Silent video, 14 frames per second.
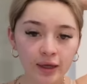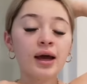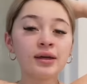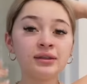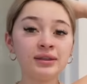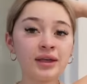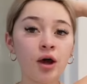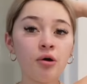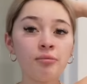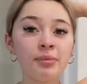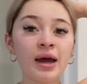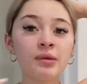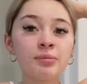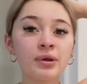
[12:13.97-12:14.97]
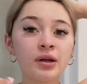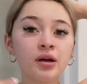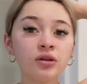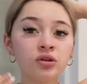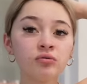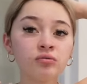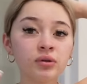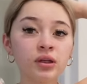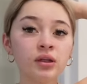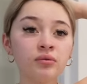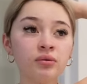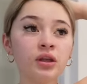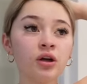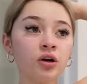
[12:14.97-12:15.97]
I sound bad, but it also really,
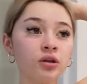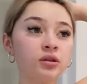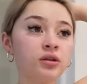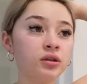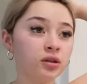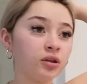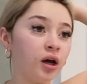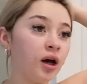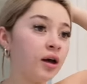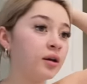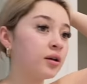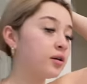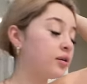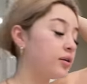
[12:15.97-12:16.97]
really hurts to talk.